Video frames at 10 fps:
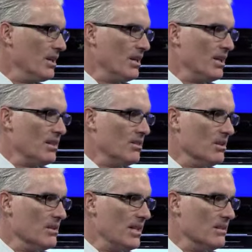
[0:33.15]
And I
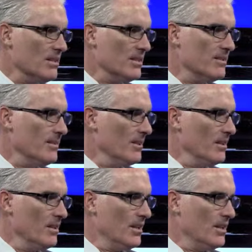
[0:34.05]
thought that
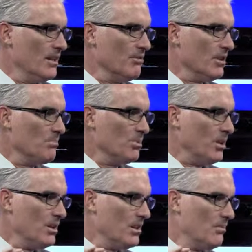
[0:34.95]
it really
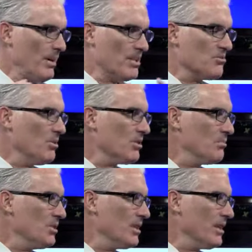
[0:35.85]
brought our basketball
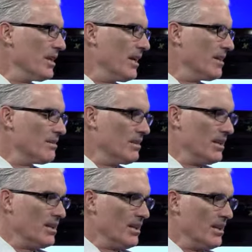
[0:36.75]
community together.
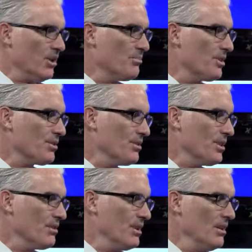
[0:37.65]
I think it helped
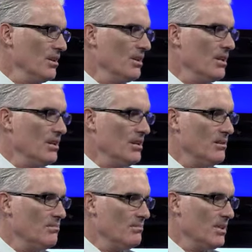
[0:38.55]
recruiting.
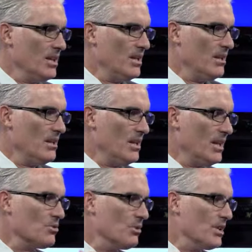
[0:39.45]
And you
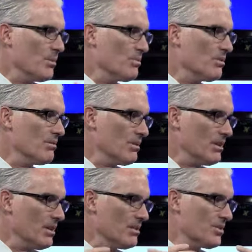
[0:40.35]
get to a number
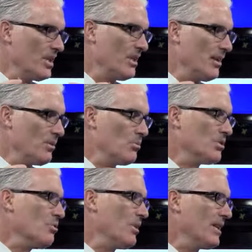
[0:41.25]
and you could say, hey, we
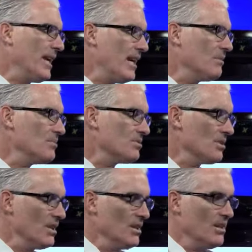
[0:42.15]
won 20
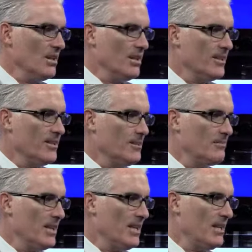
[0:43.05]
games.
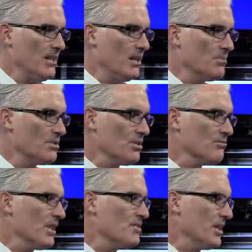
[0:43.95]
And that number
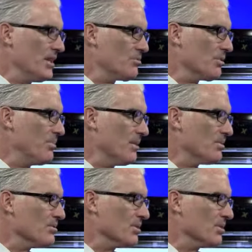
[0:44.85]
still resonates with people.